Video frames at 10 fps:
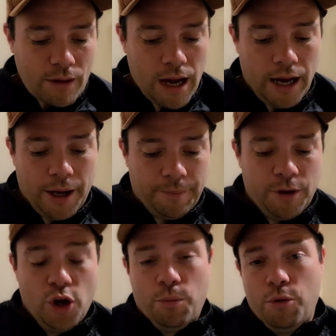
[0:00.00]

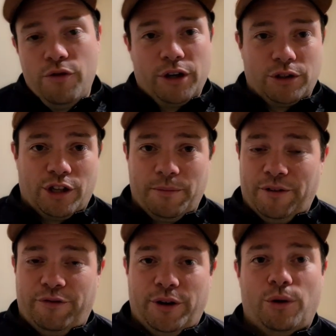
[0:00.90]
Moving on to the
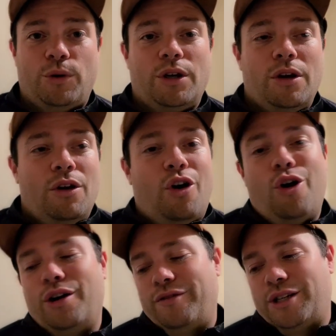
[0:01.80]
midfield,
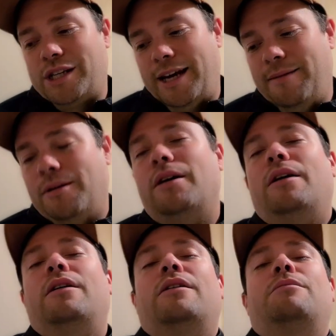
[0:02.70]
Oliver Skipp.
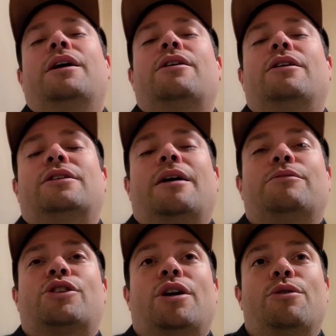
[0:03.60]
Oh my God, I'm
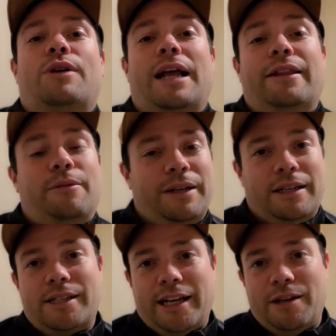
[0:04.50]
so glad that we
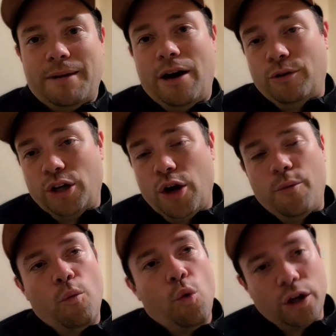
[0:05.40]
didn't send him out on
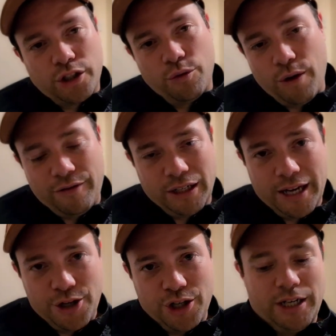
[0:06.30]
loan. What a
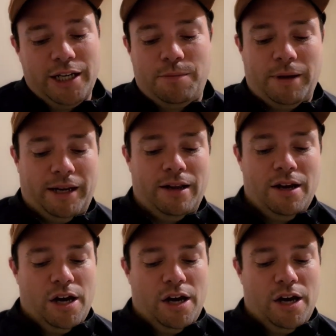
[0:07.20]
revelation he's been.